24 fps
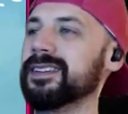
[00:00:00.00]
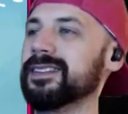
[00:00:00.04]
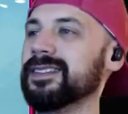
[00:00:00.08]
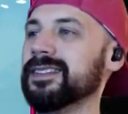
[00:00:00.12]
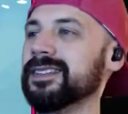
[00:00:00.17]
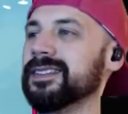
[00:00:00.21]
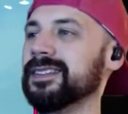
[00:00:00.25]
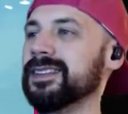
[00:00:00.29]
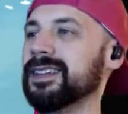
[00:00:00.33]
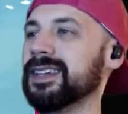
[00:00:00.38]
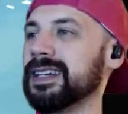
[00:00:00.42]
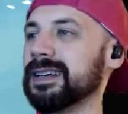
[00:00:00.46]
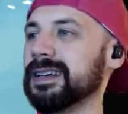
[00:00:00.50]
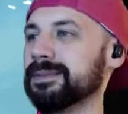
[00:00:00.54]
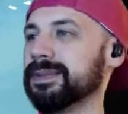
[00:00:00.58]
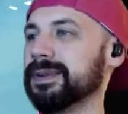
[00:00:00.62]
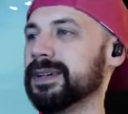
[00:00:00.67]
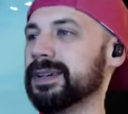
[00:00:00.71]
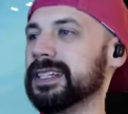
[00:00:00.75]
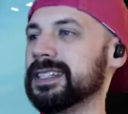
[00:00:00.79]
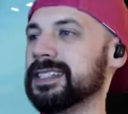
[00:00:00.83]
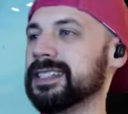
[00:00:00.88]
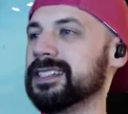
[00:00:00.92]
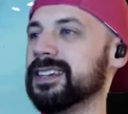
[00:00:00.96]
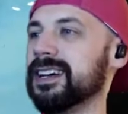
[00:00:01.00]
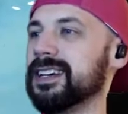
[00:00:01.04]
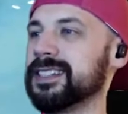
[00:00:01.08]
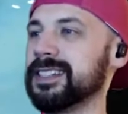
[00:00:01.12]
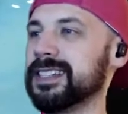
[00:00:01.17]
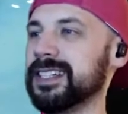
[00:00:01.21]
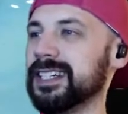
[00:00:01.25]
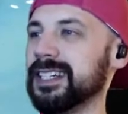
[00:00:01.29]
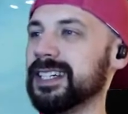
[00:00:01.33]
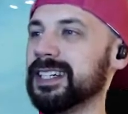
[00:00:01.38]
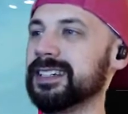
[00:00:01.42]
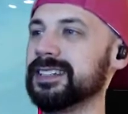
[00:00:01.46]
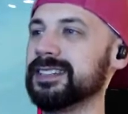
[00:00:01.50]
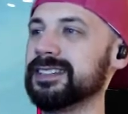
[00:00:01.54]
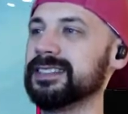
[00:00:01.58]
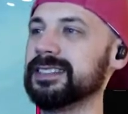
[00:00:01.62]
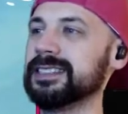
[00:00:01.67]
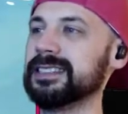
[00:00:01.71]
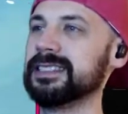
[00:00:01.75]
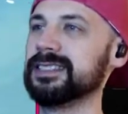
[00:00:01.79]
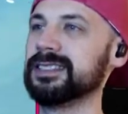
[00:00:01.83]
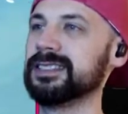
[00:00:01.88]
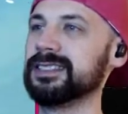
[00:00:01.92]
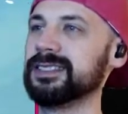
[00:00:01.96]
Looking pretty saucy.
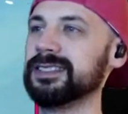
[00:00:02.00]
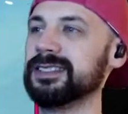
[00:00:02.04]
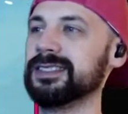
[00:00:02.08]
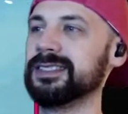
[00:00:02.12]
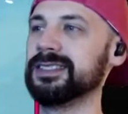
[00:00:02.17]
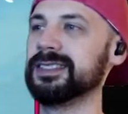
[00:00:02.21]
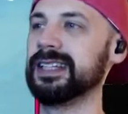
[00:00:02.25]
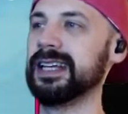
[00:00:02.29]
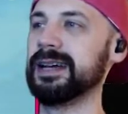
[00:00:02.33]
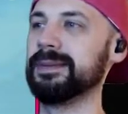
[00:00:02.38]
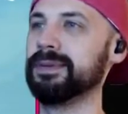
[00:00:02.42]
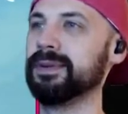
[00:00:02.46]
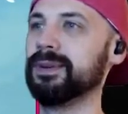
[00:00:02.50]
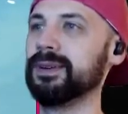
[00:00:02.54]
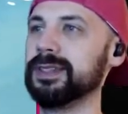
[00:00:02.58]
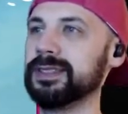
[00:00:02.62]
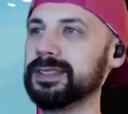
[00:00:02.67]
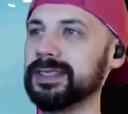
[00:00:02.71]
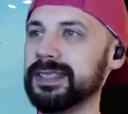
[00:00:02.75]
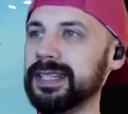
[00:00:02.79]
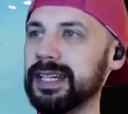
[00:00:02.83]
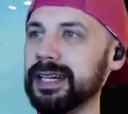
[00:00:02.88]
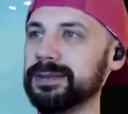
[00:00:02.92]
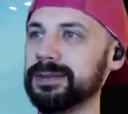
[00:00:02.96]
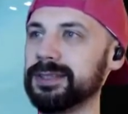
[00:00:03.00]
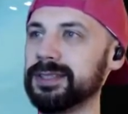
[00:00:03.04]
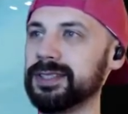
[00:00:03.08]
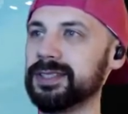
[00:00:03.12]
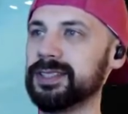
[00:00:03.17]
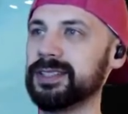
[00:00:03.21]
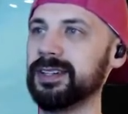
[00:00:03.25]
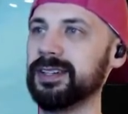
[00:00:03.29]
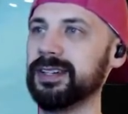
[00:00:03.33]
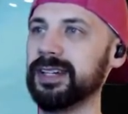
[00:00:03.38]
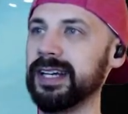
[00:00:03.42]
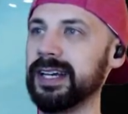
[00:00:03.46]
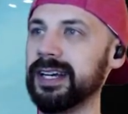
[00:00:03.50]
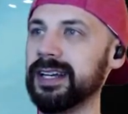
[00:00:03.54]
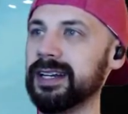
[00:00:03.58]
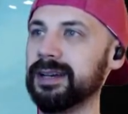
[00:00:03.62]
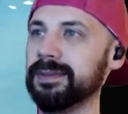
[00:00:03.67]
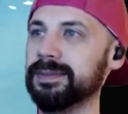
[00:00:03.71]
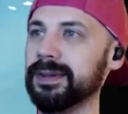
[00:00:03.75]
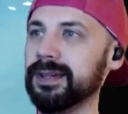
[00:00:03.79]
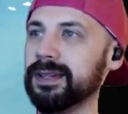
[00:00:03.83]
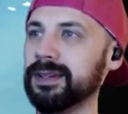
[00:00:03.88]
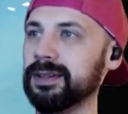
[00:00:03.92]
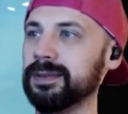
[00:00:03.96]
Oh, that poison damage is starting to add up
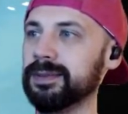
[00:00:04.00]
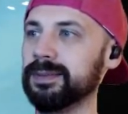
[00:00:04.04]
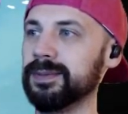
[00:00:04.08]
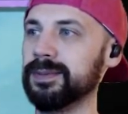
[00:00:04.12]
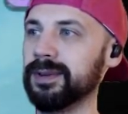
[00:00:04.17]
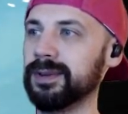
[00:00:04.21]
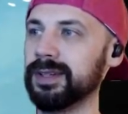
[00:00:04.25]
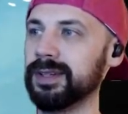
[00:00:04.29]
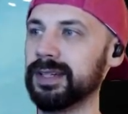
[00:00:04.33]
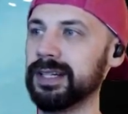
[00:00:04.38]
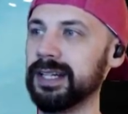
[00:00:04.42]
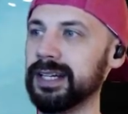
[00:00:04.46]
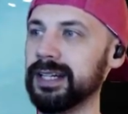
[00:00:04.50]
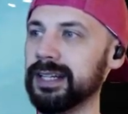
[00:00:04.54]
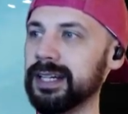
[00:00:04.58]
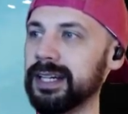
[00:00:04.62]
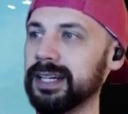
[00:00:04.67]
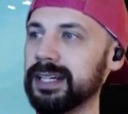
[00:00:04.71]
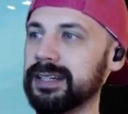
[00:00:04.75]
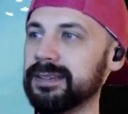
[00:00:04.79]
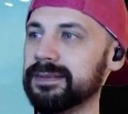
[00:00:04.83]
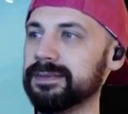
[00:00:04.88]
a little more than I like.